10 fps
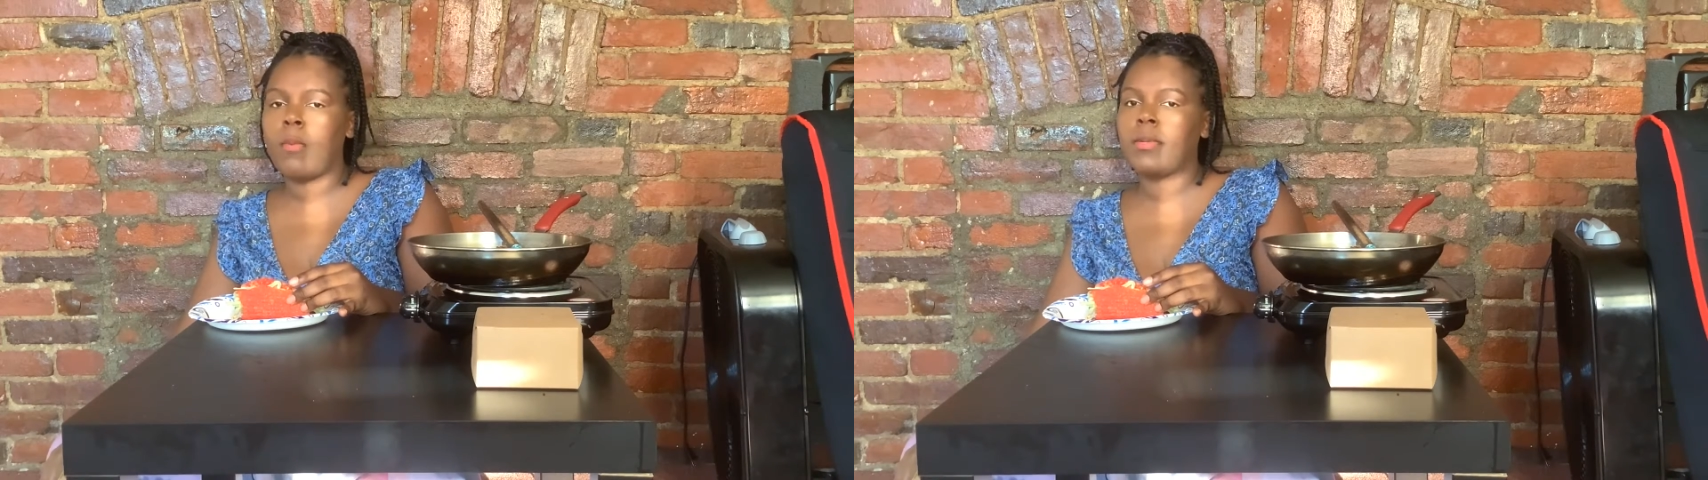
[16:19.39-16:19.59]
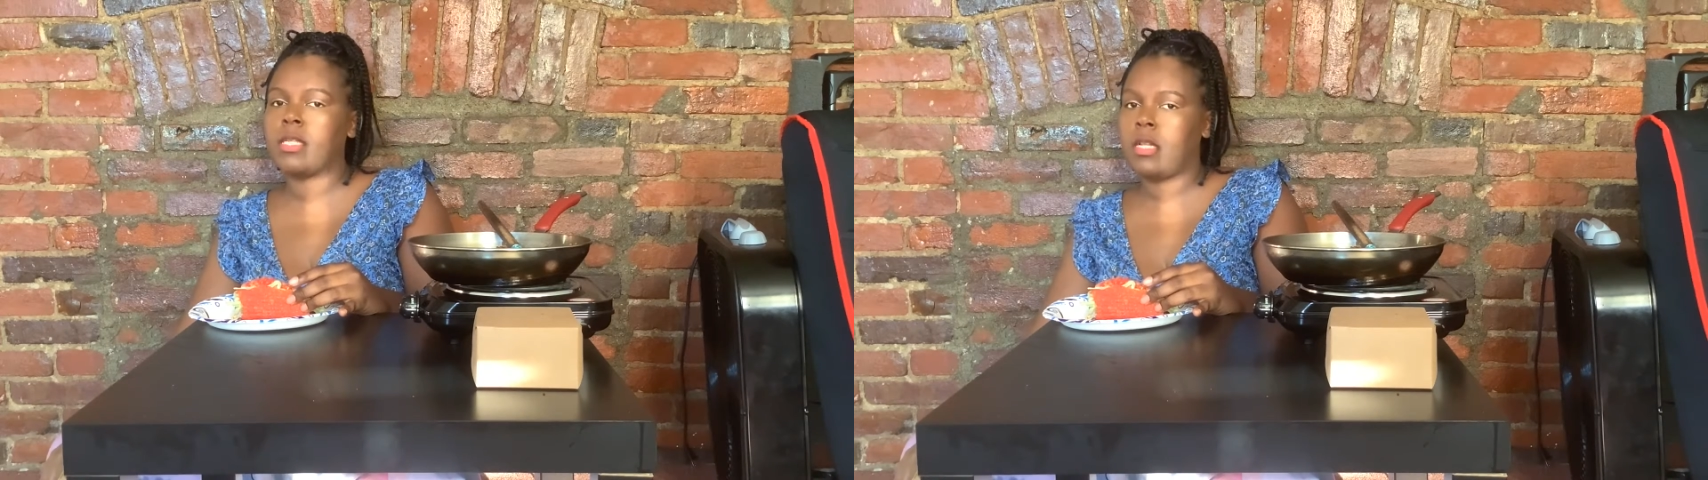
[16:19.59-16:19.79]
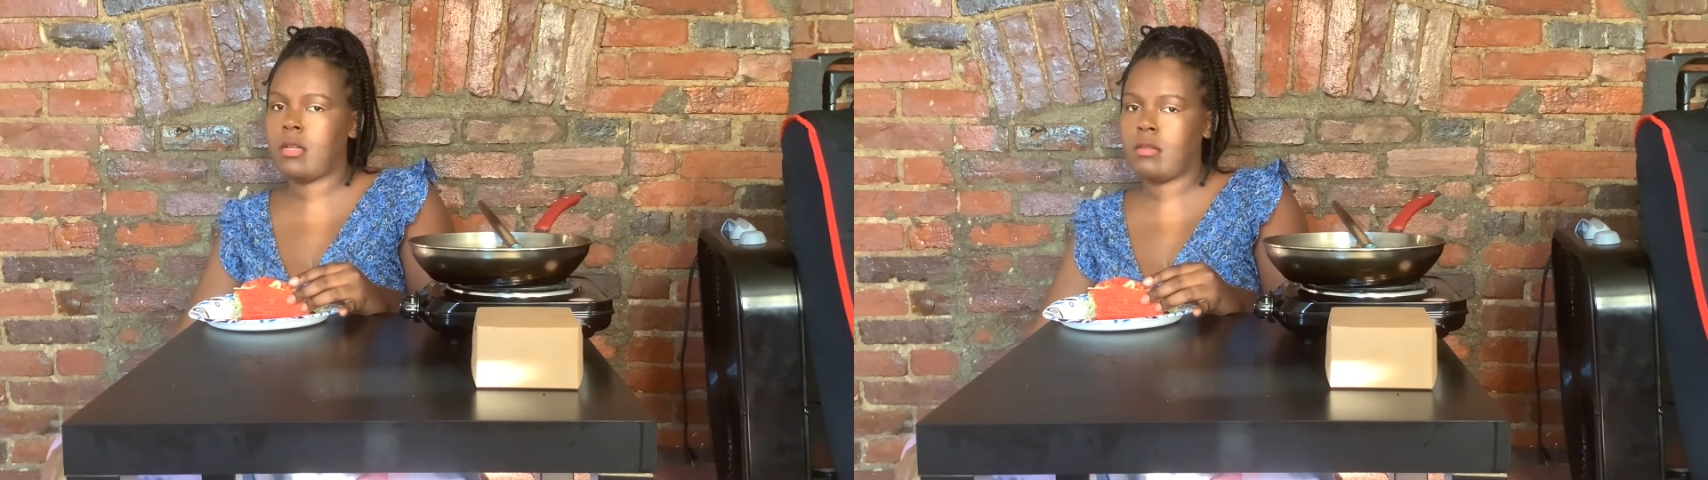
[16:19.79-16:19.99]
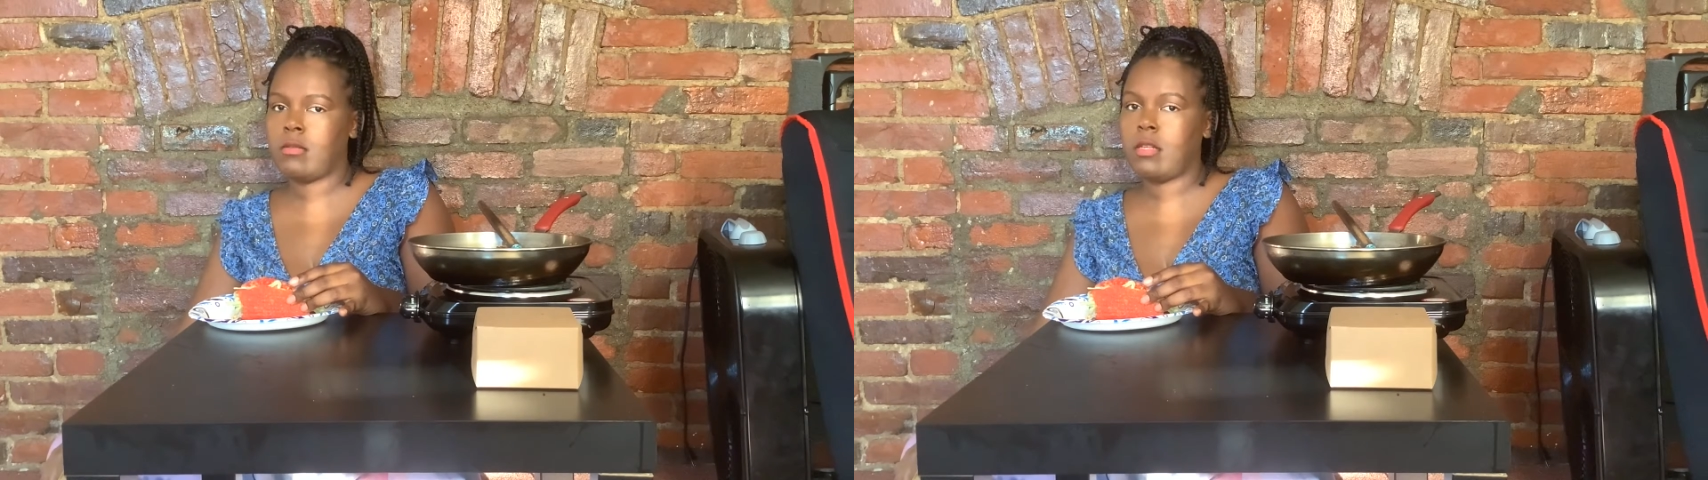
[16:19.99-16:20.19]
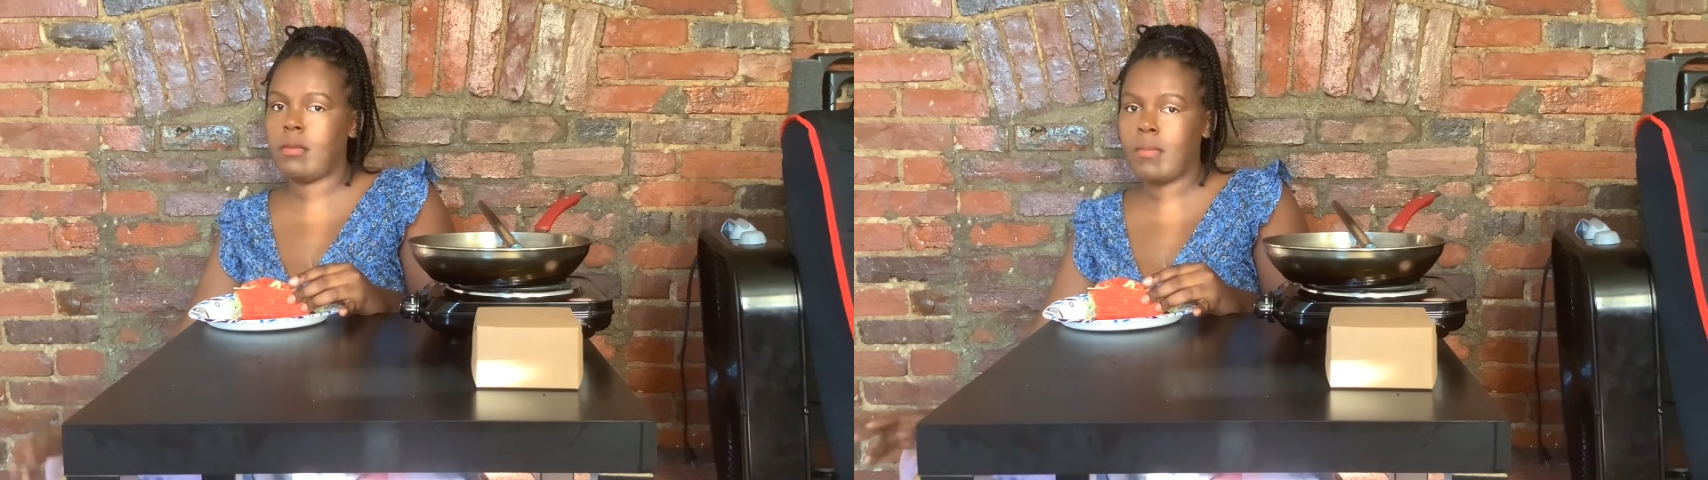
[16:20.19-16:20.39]
but to
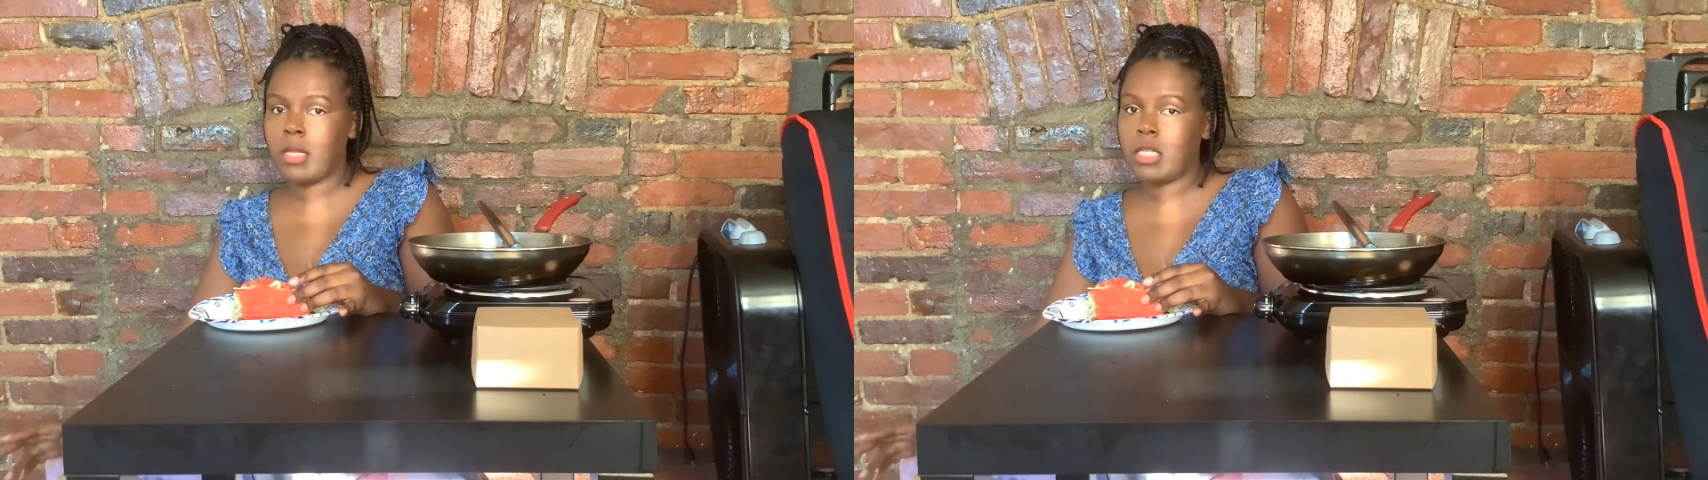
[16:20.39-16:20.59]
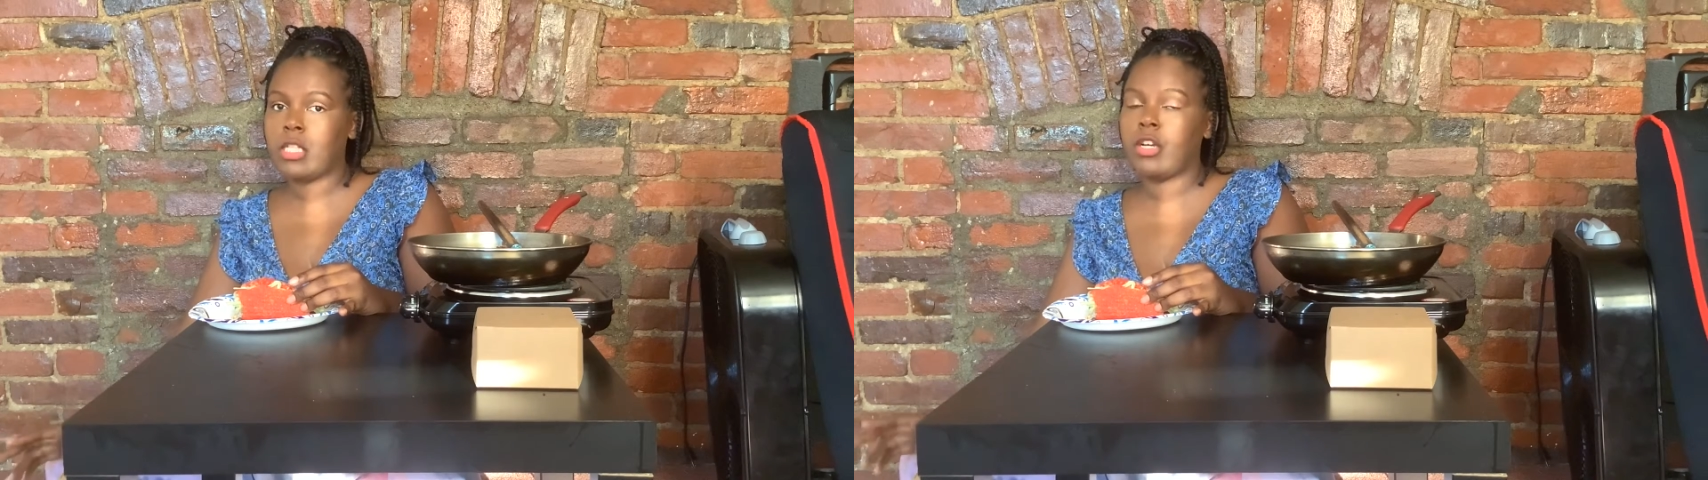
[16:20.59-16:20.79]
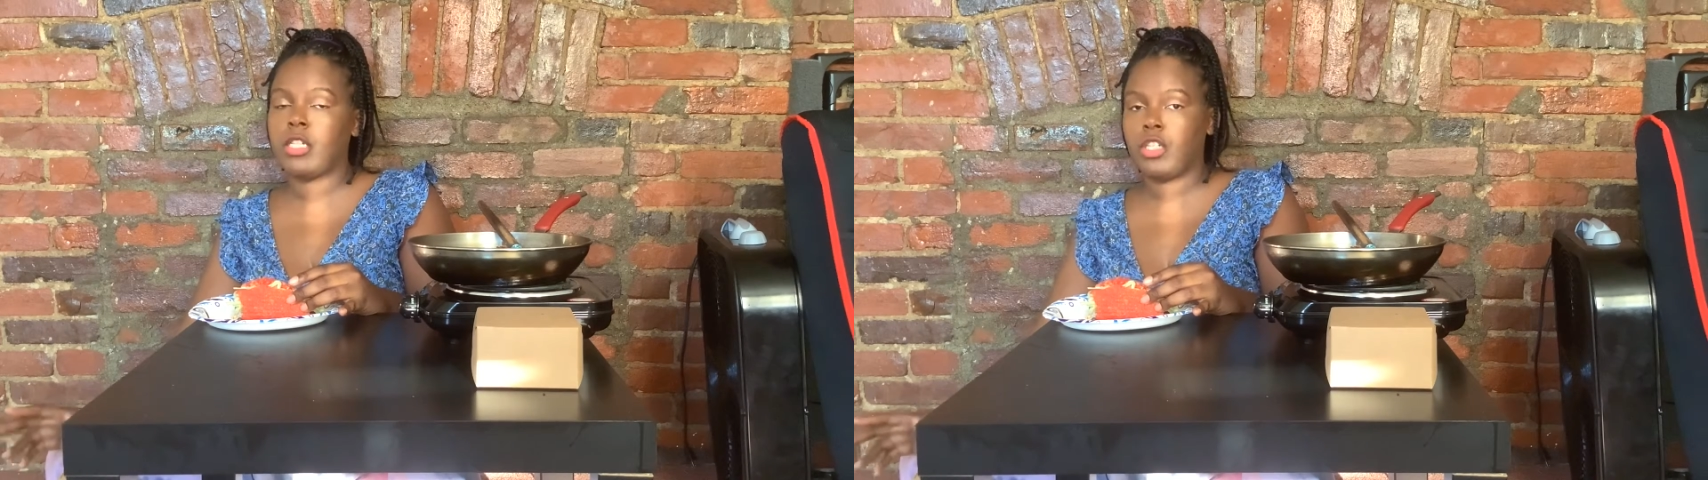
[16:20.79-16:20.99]
the military to